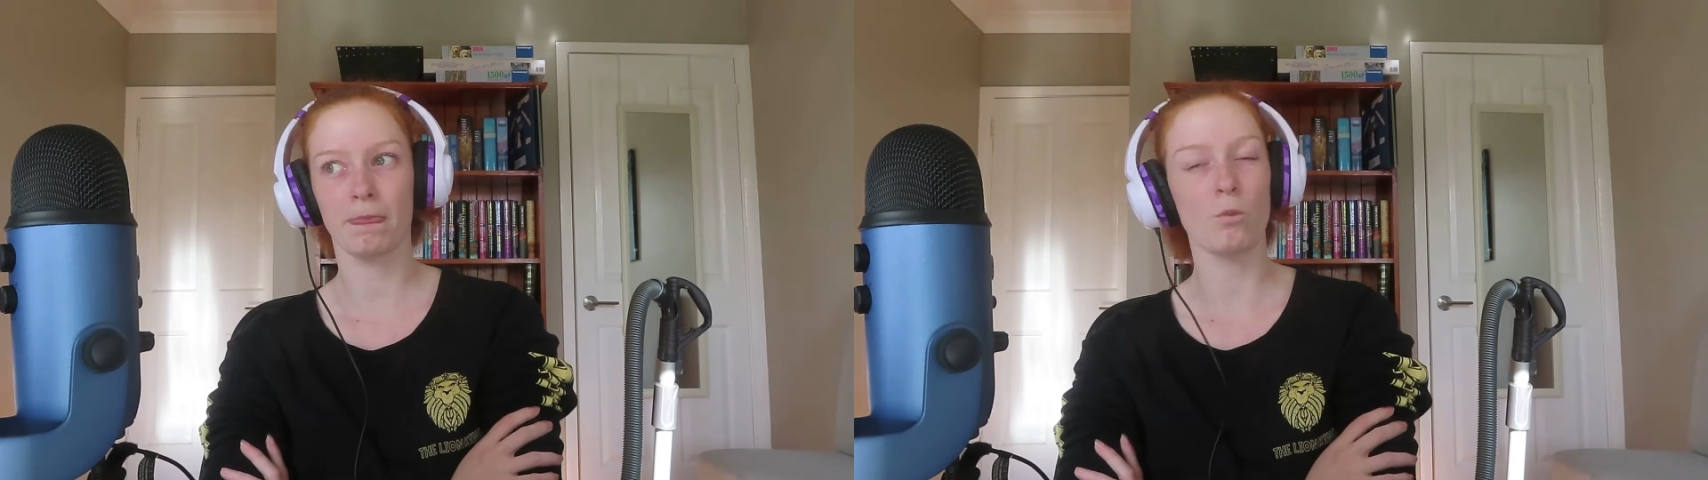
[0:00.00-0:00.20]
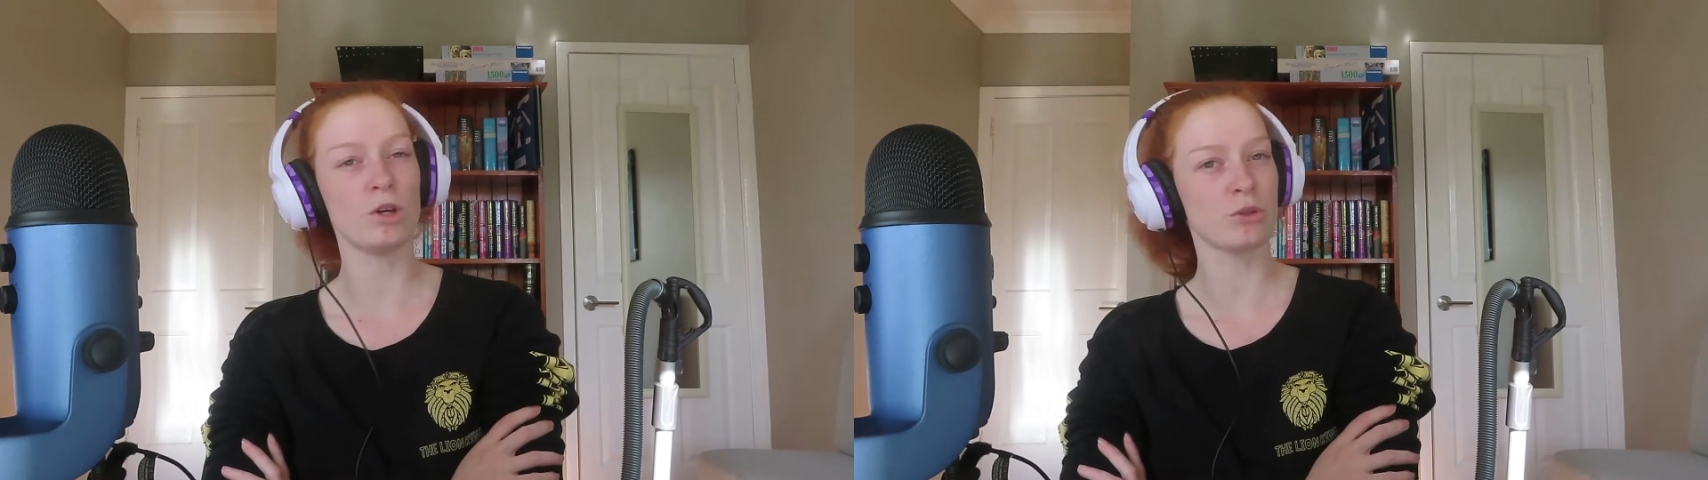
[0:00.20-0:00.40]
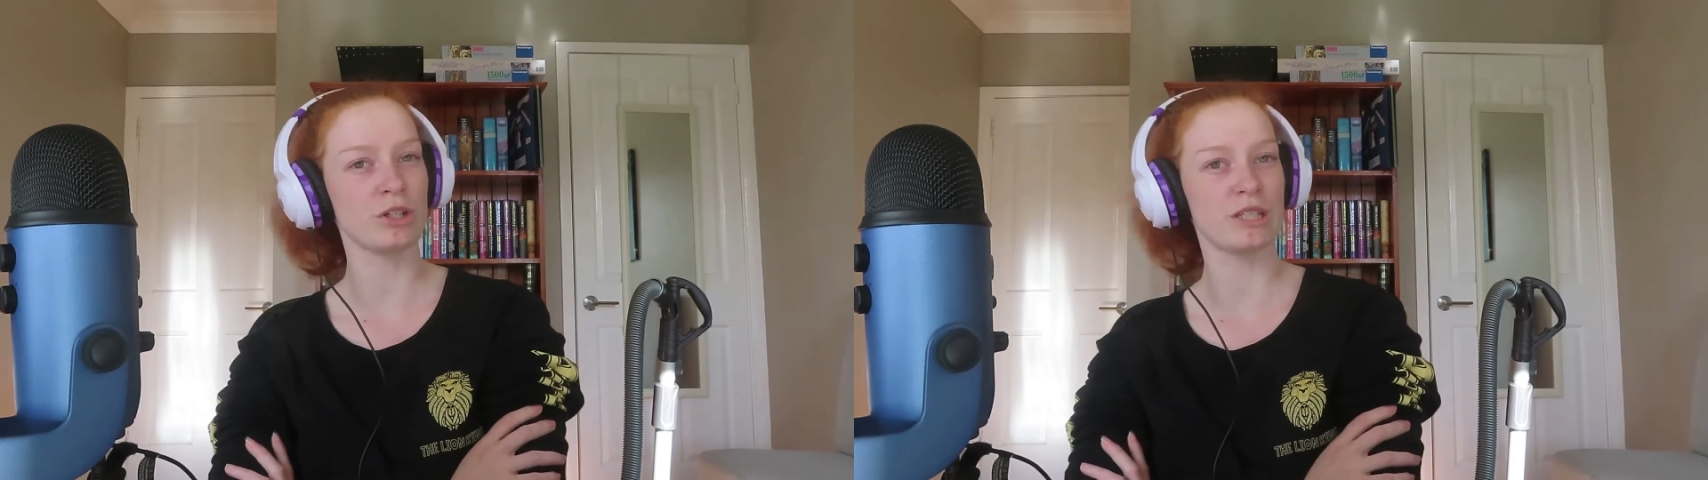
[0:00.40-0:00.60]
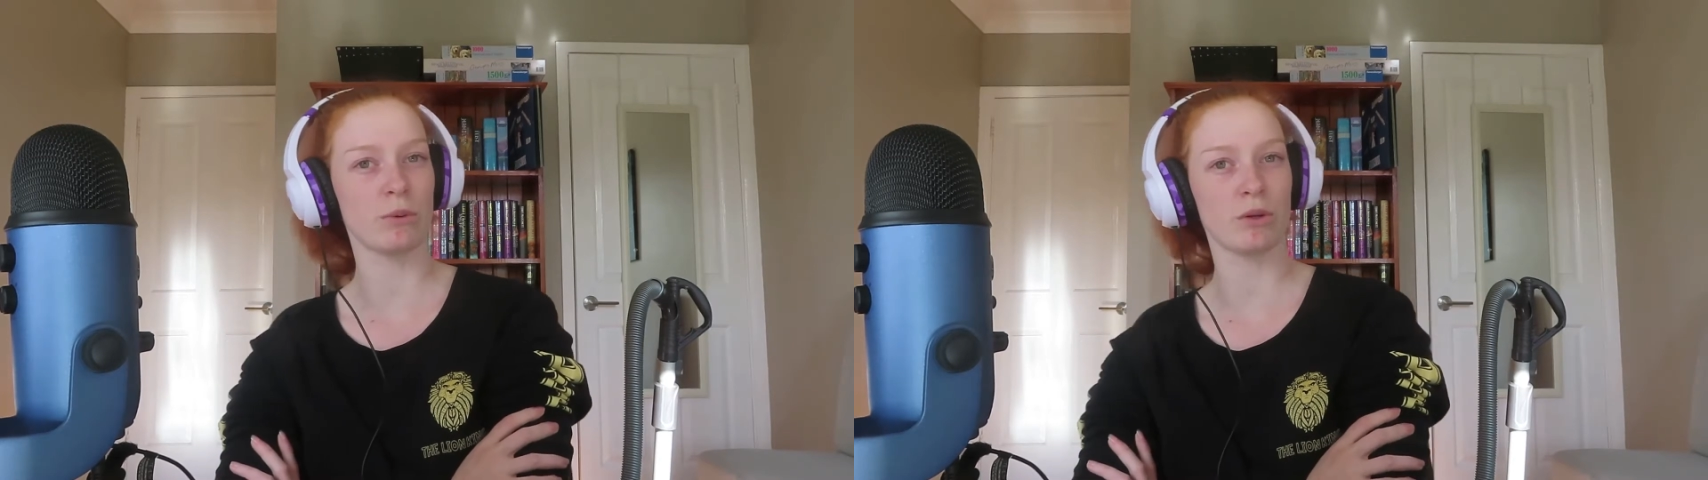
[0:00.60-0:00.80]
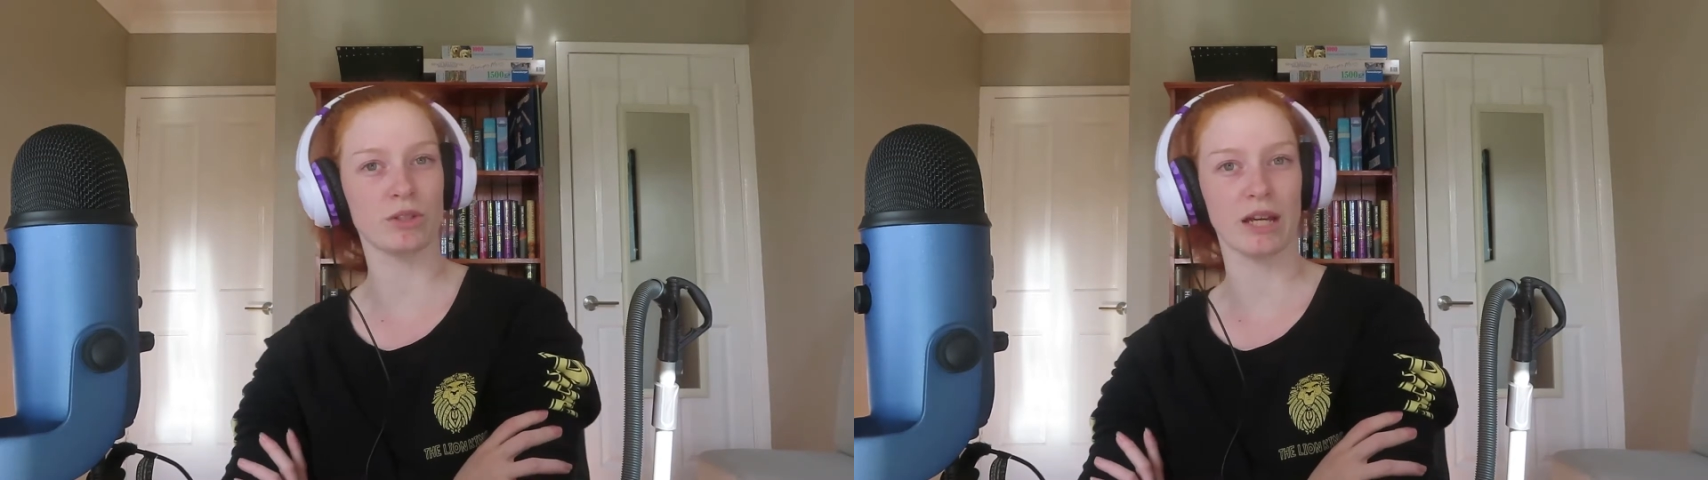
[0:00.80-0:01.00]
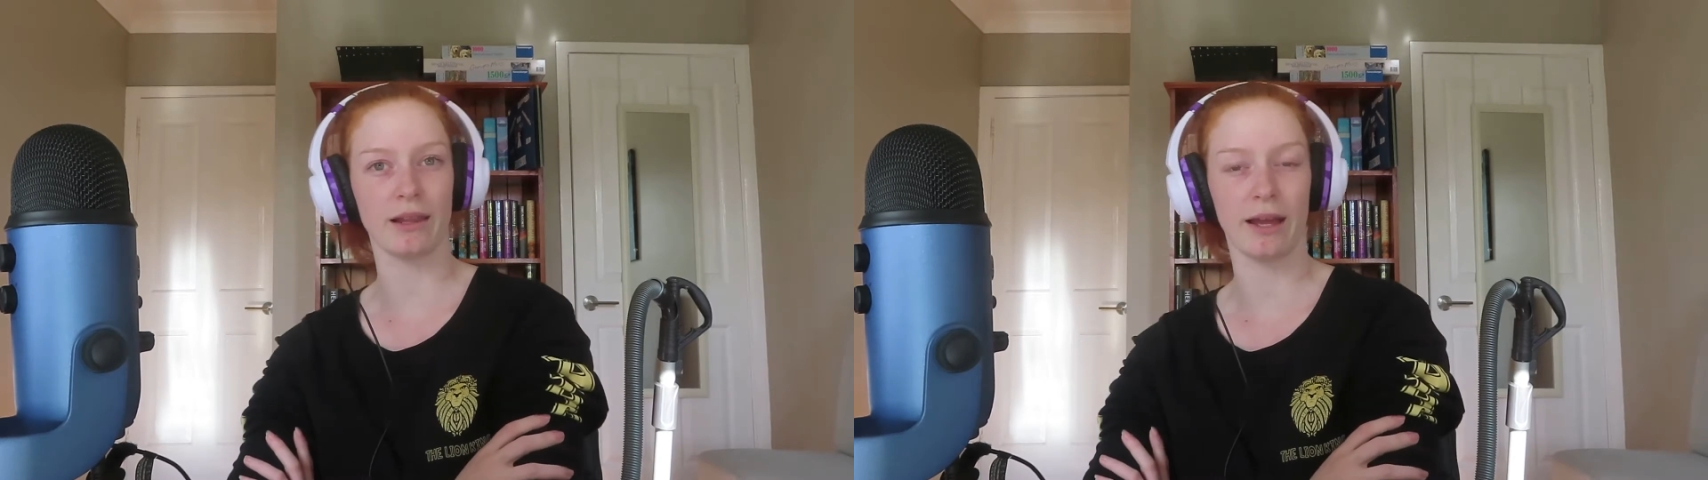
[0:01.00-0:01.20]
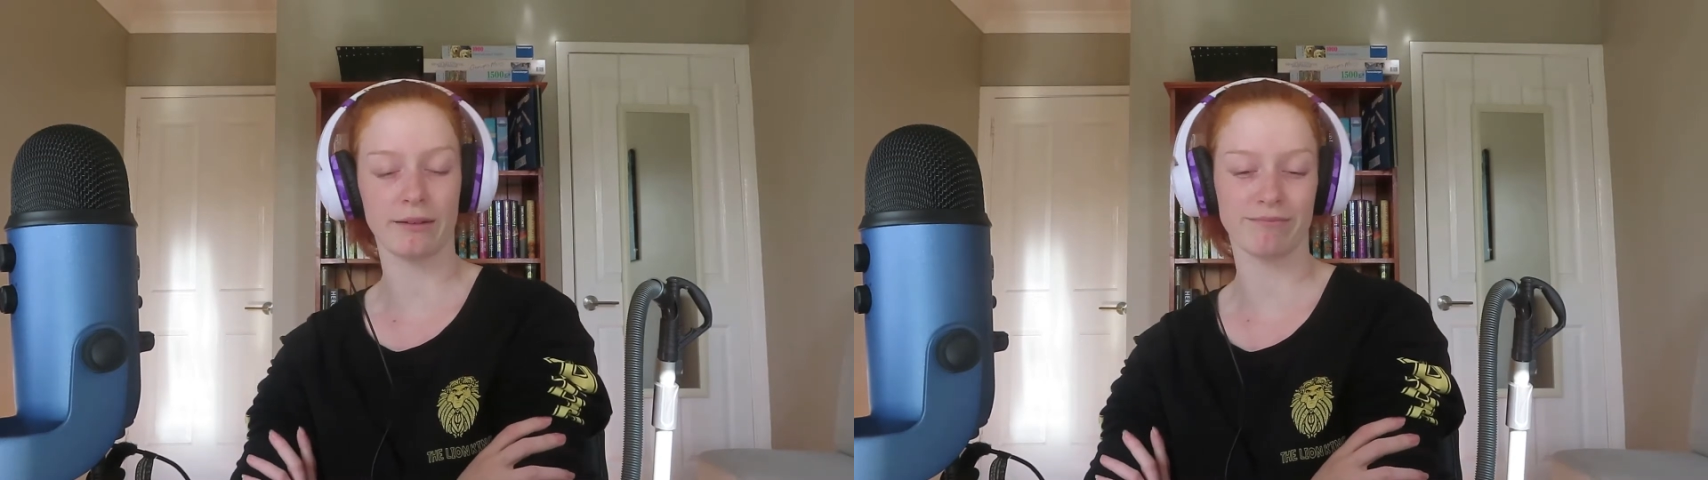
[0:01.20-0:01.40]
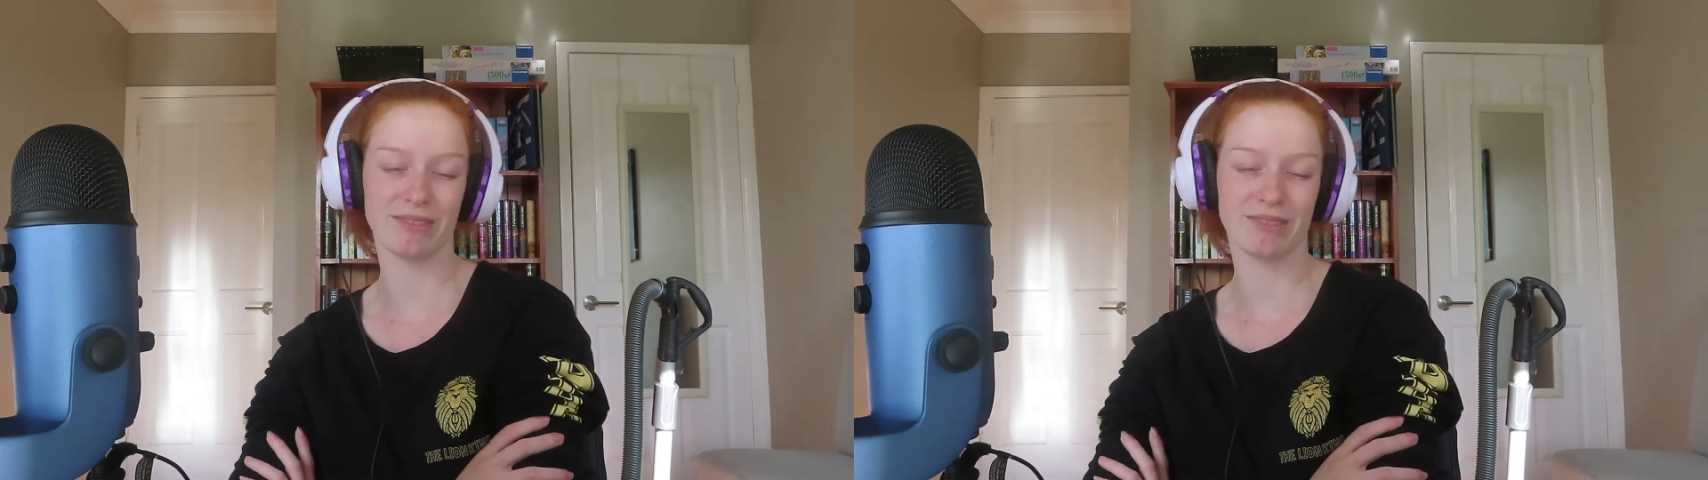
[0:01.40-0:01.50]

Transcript: we just wanted to see what it was kind of like,